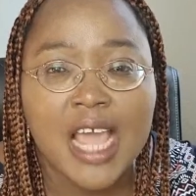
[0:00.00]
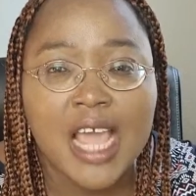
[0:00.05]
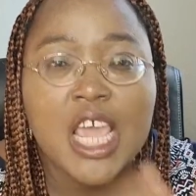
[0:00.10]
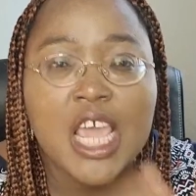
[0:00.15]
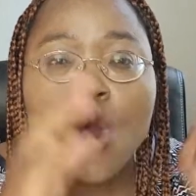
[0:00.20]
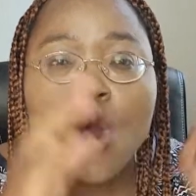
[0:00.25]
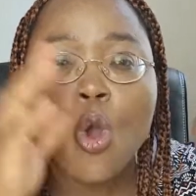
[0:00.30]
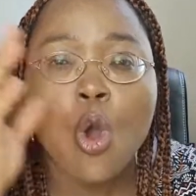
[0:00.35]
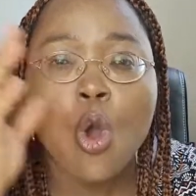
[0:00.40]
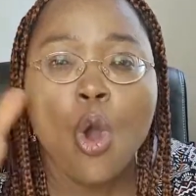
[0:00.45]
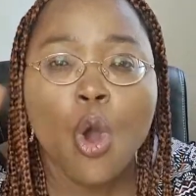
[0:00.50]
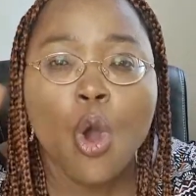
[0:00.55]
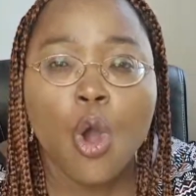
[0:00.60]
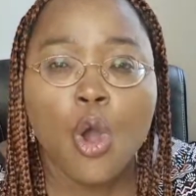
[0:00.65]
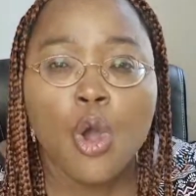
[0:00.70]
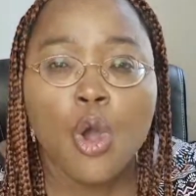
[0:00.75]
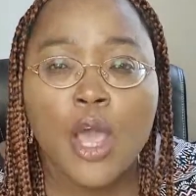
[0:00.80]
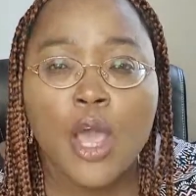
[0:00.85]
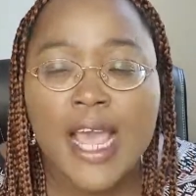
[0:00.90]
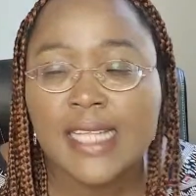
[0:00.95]
a
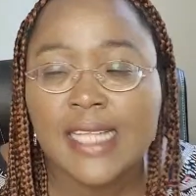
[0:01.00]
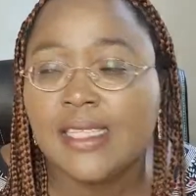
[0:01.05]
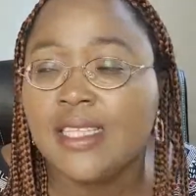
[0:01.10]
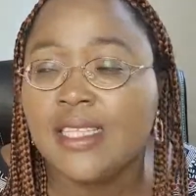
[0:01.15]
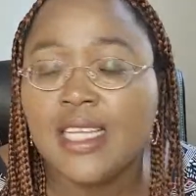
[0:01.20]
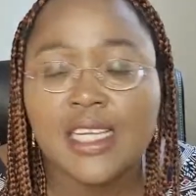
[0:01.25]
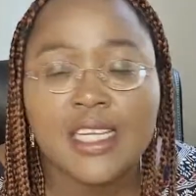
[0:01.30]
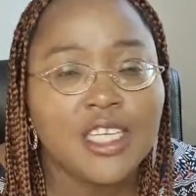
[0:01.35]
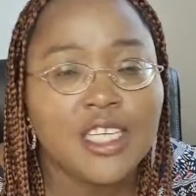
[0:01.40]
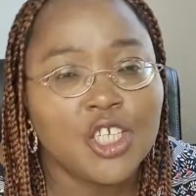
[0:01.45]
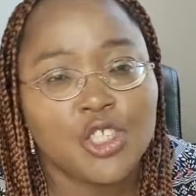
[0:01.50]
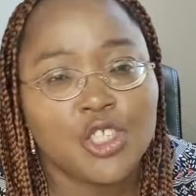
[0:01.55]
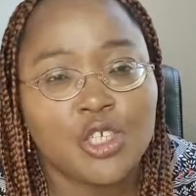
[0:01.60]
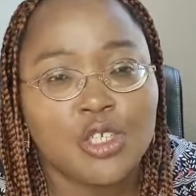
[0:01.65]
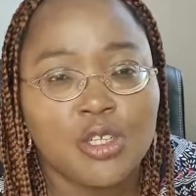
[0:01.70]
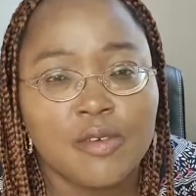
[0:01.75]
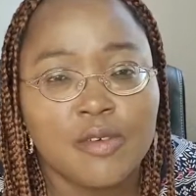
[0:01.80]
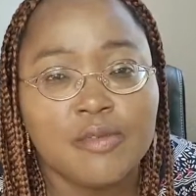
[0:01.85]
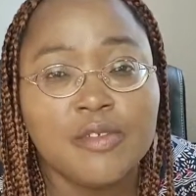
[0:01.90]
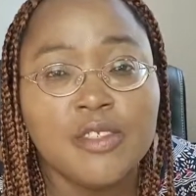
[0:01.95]
whole ethnic
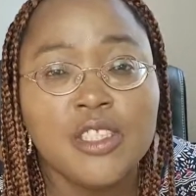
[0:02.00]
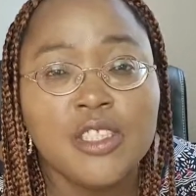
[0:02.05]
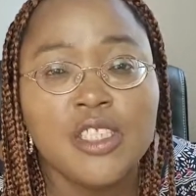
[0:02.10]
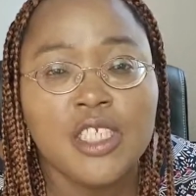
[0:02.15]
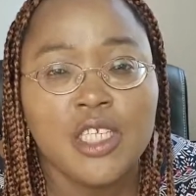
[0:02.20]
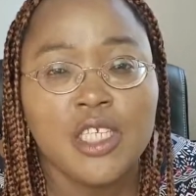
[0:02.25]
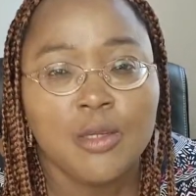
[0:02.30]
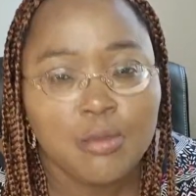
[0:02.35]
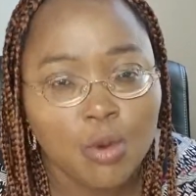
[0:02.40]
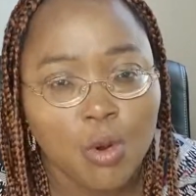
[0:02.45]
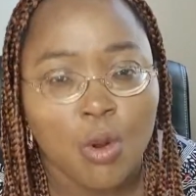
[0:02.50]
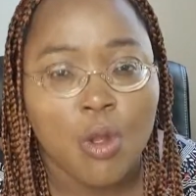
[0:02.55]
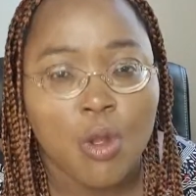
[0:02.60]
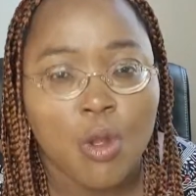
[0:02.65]
nation of Ndibo.